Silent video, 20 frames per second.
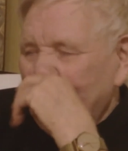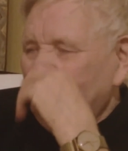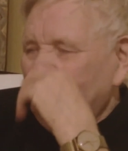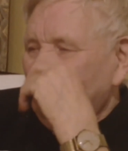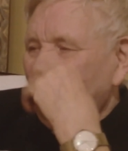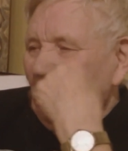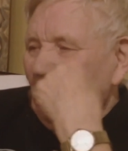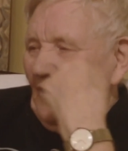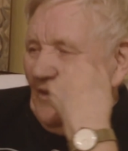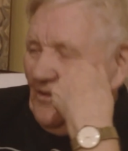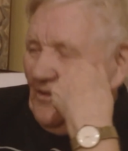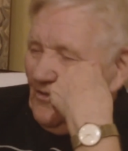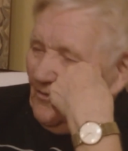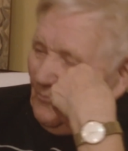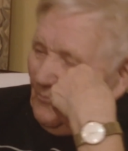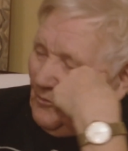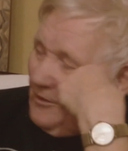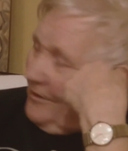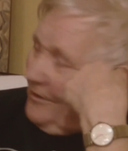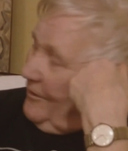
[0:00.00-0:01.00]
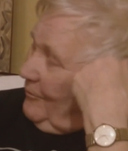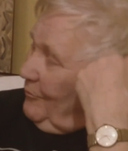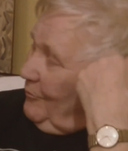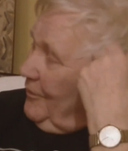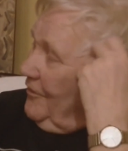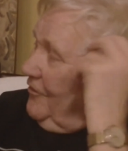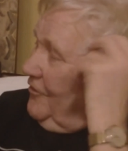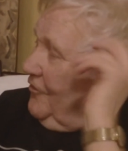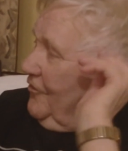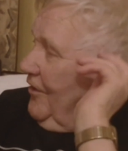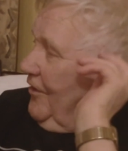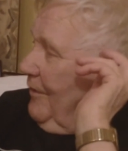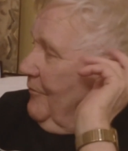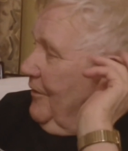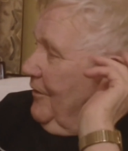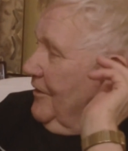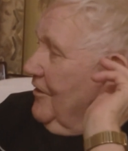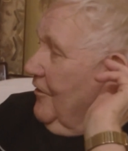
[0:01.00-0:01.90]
When in the winter time,